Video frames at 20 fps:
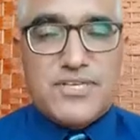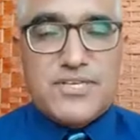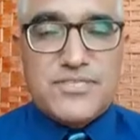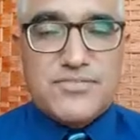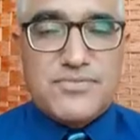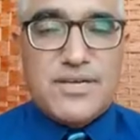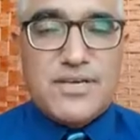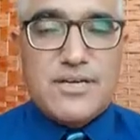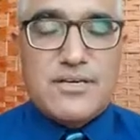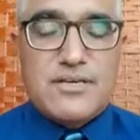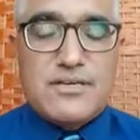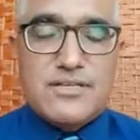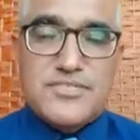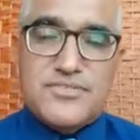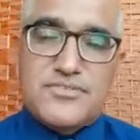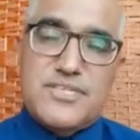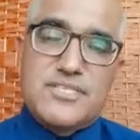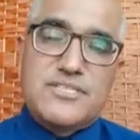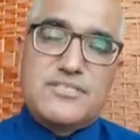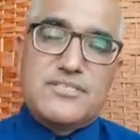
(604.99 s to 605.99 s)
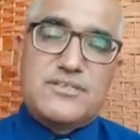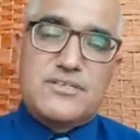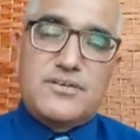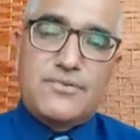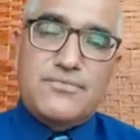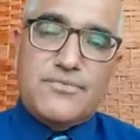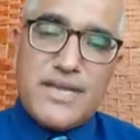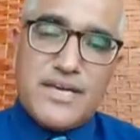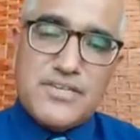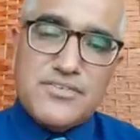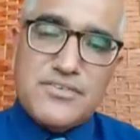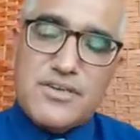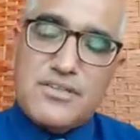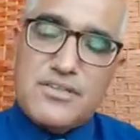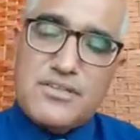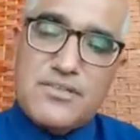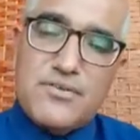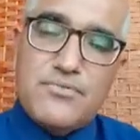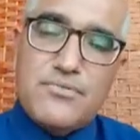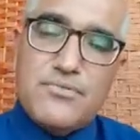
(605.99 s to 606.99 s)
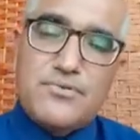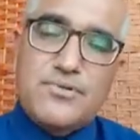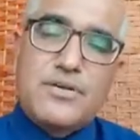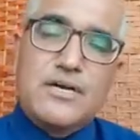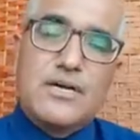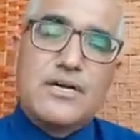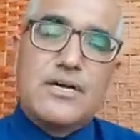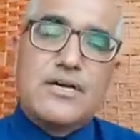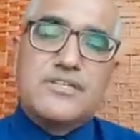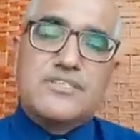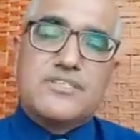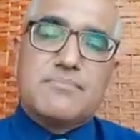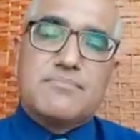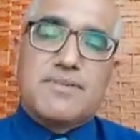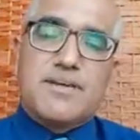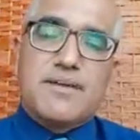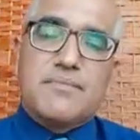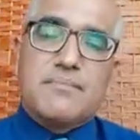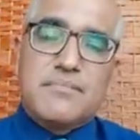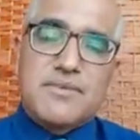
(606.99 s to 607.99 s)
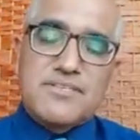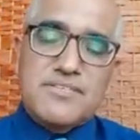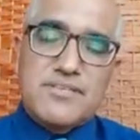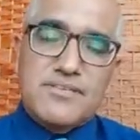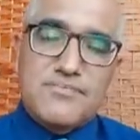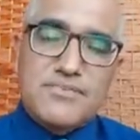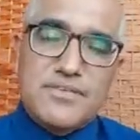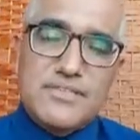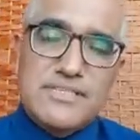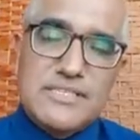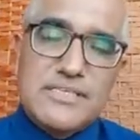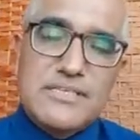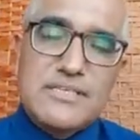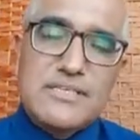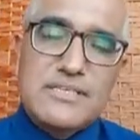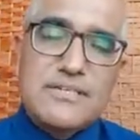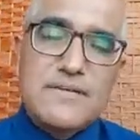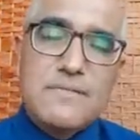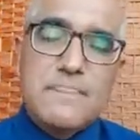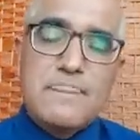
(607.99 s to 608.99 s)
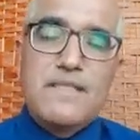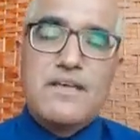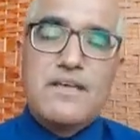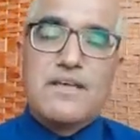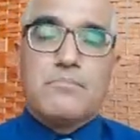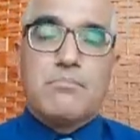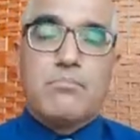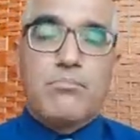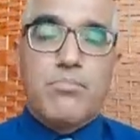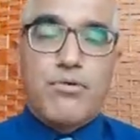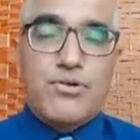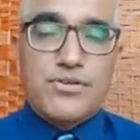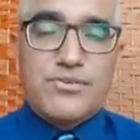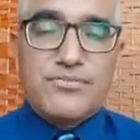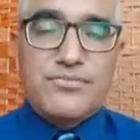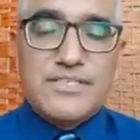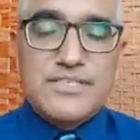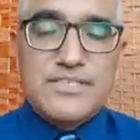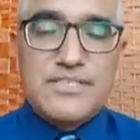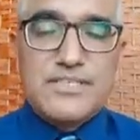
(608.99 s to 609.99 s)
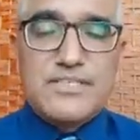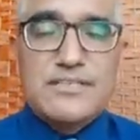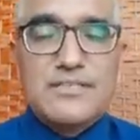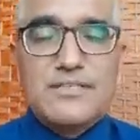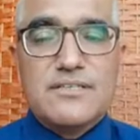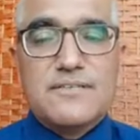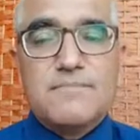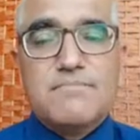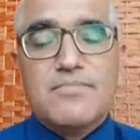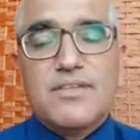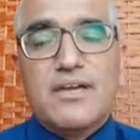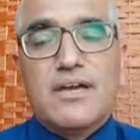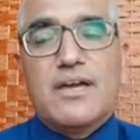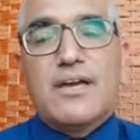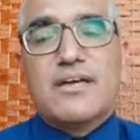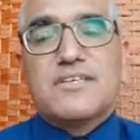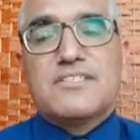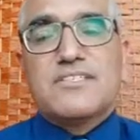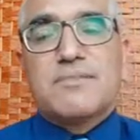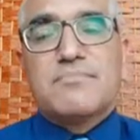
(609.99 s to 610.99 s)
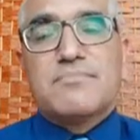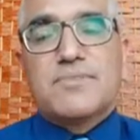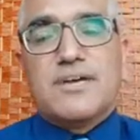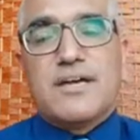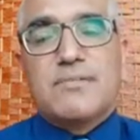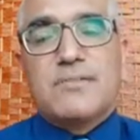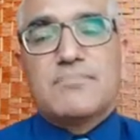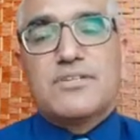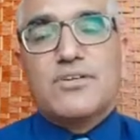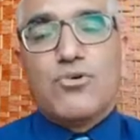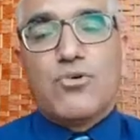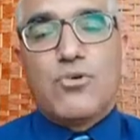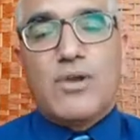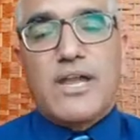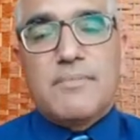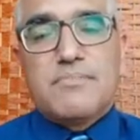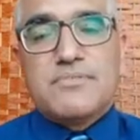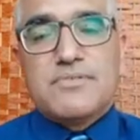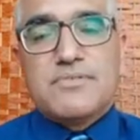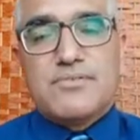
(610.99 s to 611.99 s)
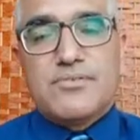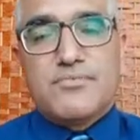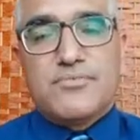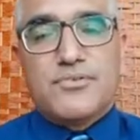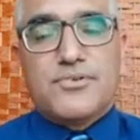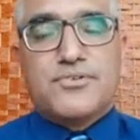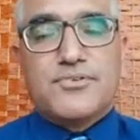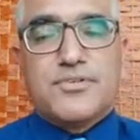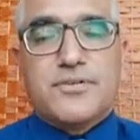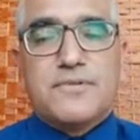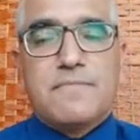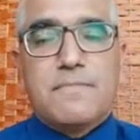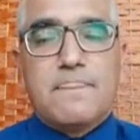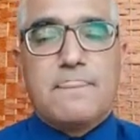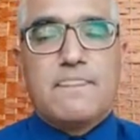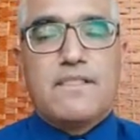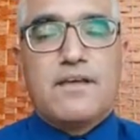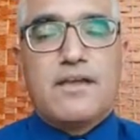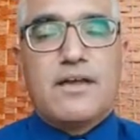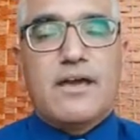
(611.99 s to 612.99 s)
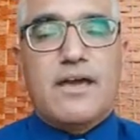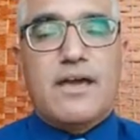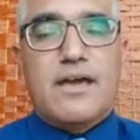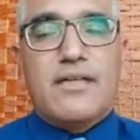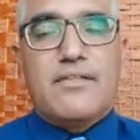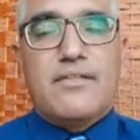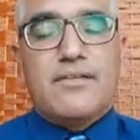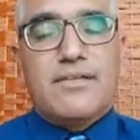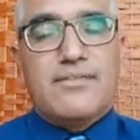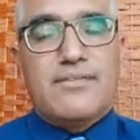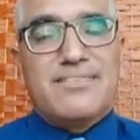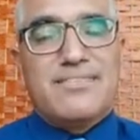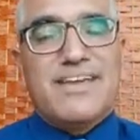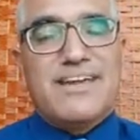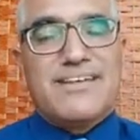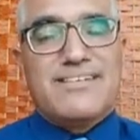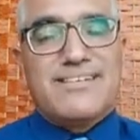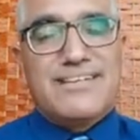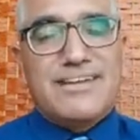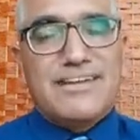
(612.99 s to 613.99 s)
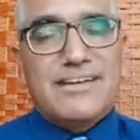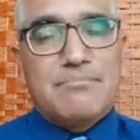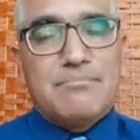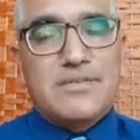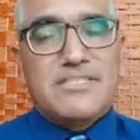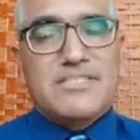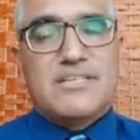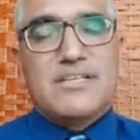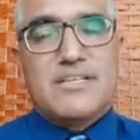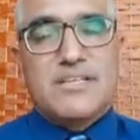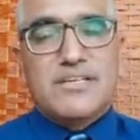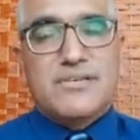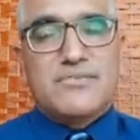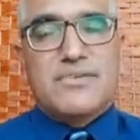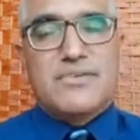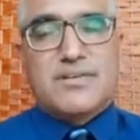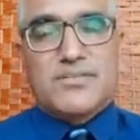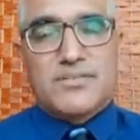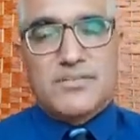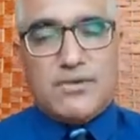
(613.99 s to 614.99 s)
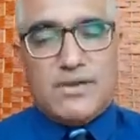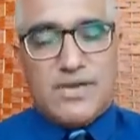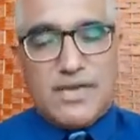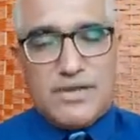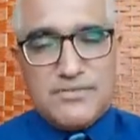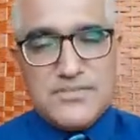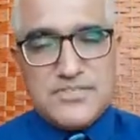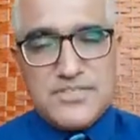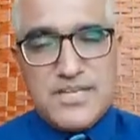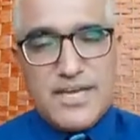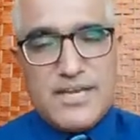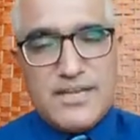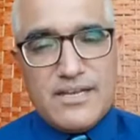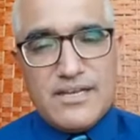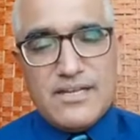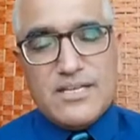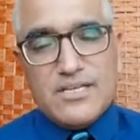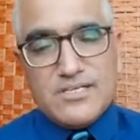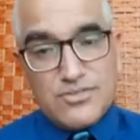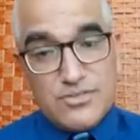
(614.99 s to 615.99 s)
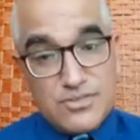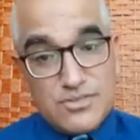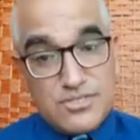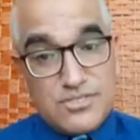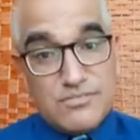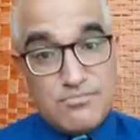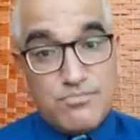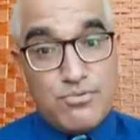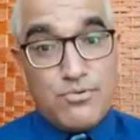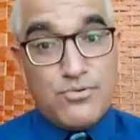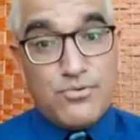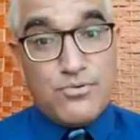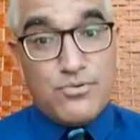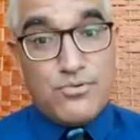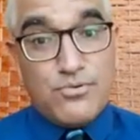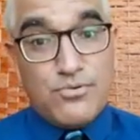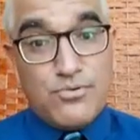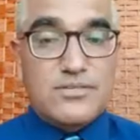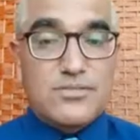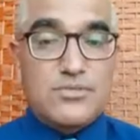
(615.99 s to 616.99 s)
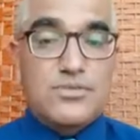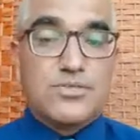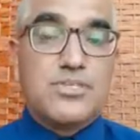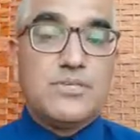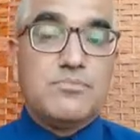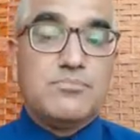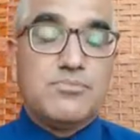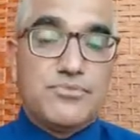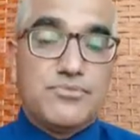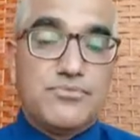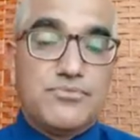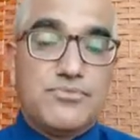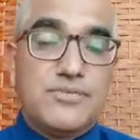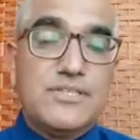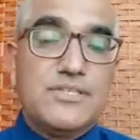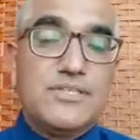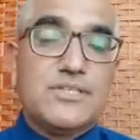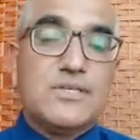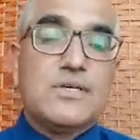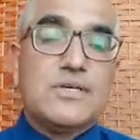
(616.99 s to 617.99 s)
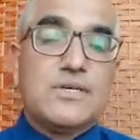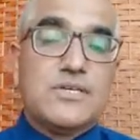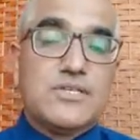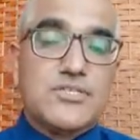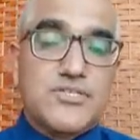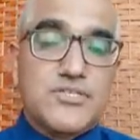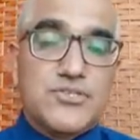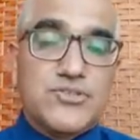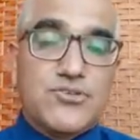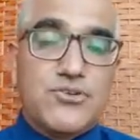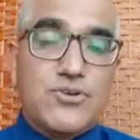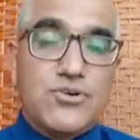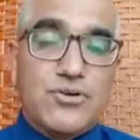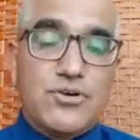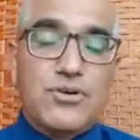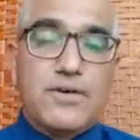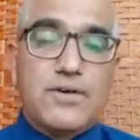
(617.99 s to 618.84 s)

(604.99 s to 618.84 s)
fracture in the foot, sometimes muscle fatigue, body fatigue, and sometimes the collapse of the foot, and that basically affect your lifestyle. So it is important that you keep your feet strong,